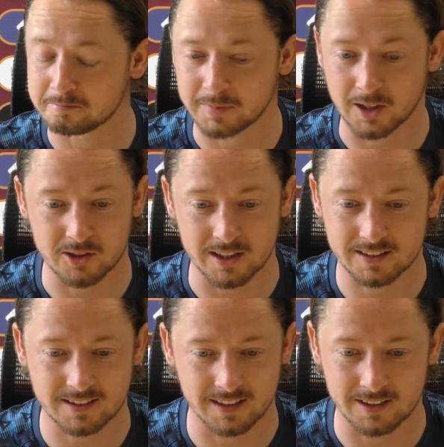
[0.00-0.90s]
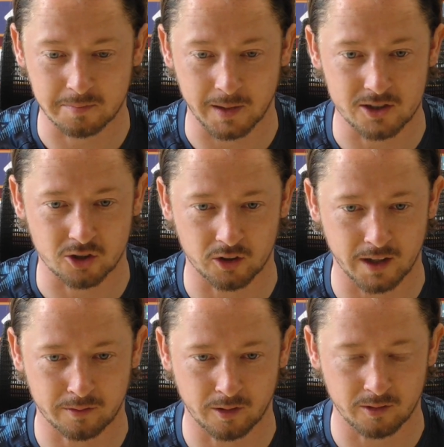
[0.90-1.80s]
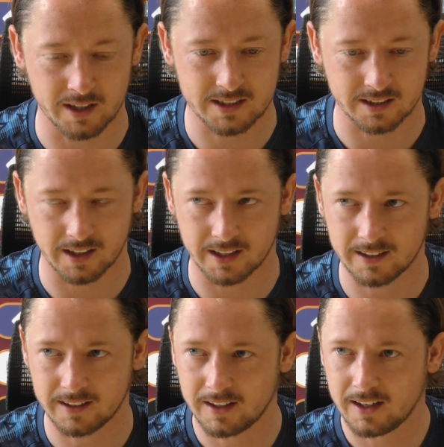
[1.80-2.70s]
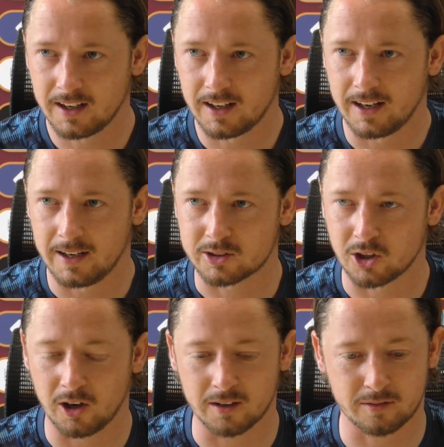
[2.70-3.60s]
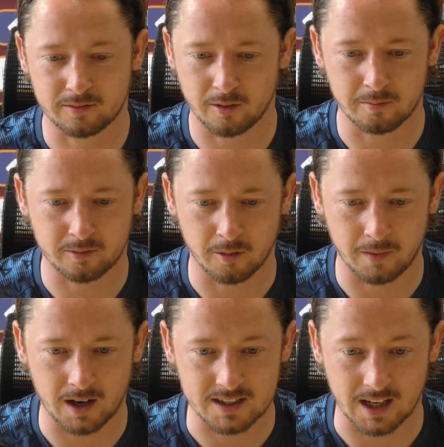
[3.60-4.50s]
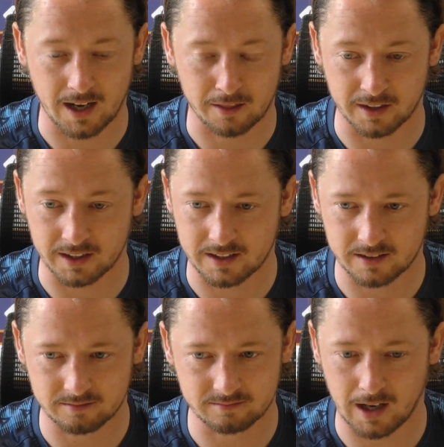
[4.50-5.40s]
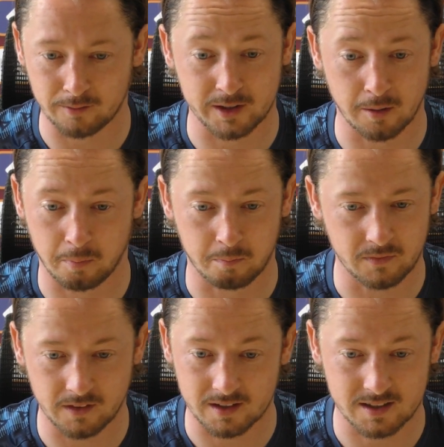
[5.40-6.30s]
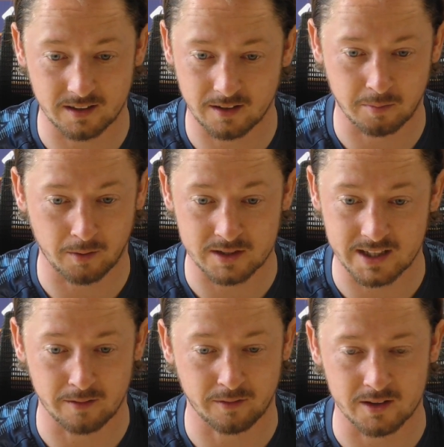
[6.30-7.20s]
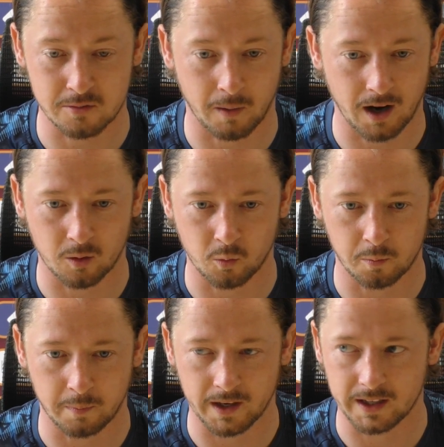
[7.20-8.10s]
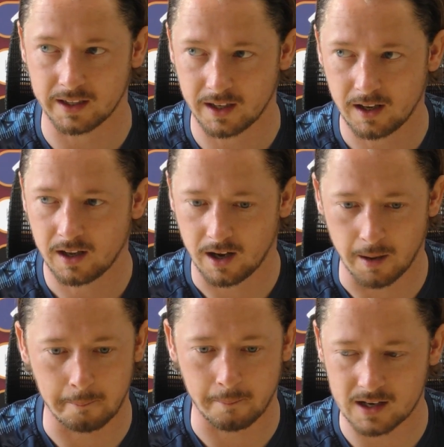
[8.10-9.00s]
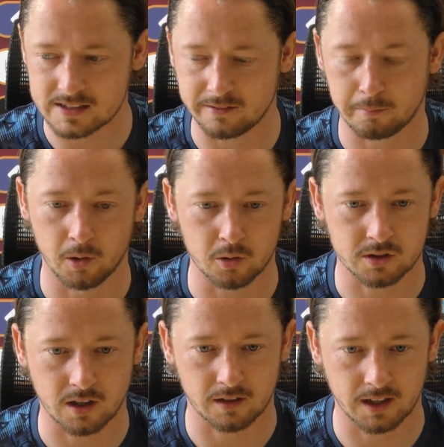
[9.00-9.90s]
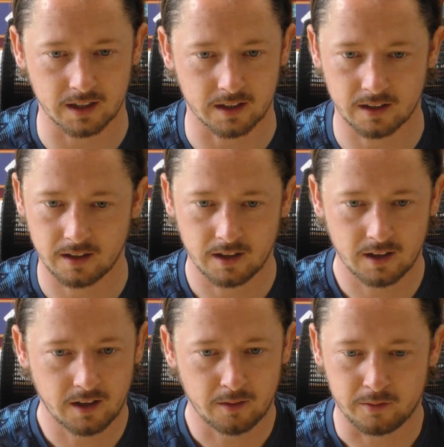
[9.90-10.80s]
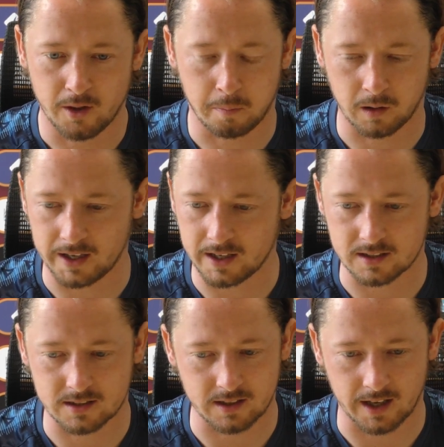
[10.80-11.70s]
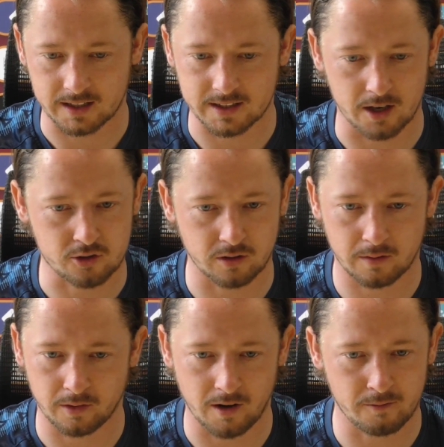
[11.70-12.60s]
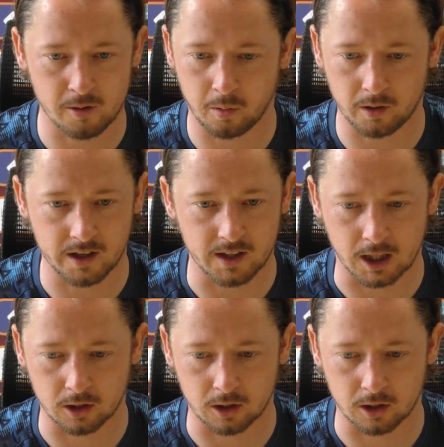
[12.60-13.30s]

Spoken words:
because it's been so different recently. And so from my side, I think having the Bradford City fans back would be a massive boost. I think for the players, etc., for everybody at the